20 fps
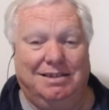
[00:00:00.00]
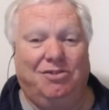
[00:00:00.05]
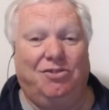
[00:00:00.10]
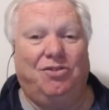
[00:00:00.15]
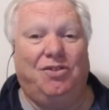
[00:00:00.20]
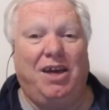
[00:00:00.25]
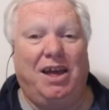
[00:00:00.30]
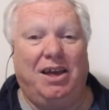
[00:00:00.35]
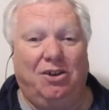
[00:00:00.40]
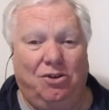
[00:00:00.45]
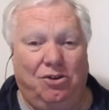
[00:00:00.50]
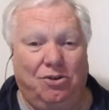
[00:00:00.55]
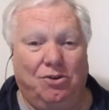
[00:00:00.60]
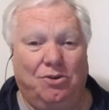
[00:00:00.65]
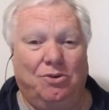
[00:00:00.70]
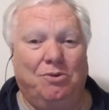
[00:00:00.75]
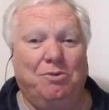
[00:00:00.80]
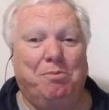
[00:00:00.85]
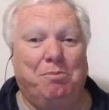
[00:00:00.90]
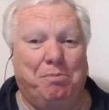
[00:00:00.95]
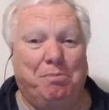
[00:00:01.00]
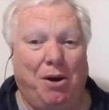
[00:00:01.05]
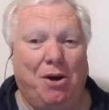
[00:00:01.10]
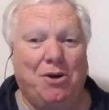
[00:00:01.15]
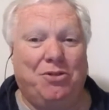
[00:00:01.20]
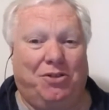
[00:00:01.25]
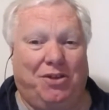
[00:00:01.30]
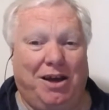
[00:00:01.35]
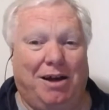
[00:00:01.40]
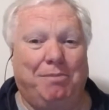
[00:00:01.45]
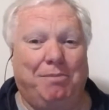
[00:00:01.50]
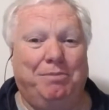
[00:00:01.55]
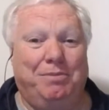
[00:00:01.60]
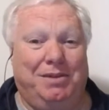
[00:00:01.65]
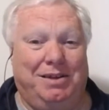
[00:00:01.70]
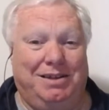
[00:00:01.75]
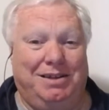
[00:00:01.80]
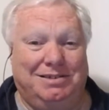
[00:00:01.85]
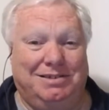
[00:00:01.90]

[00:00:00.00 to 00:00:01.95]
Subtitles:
Thank you, both companies.